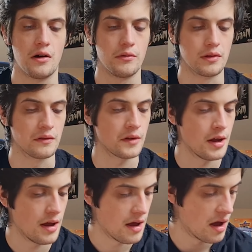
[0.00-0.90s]
hold of.
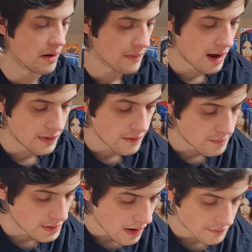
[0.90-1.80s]
Um, and they've
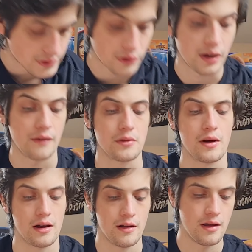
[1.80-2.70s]
been out of stock
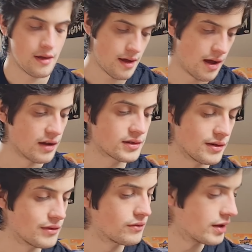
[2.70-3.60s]
everywhere. Uh, so
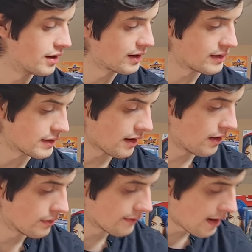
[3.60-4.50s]
I was really lucky to get
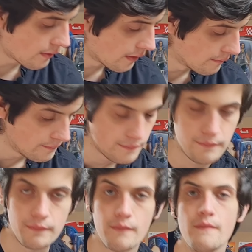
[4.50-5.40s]
hold of that one.
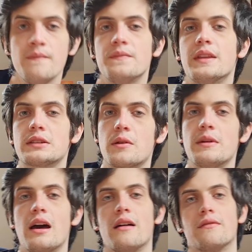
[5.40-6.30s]
Next one
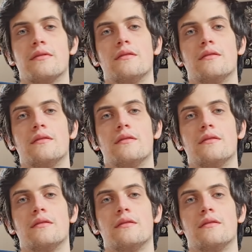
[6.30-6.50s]
we have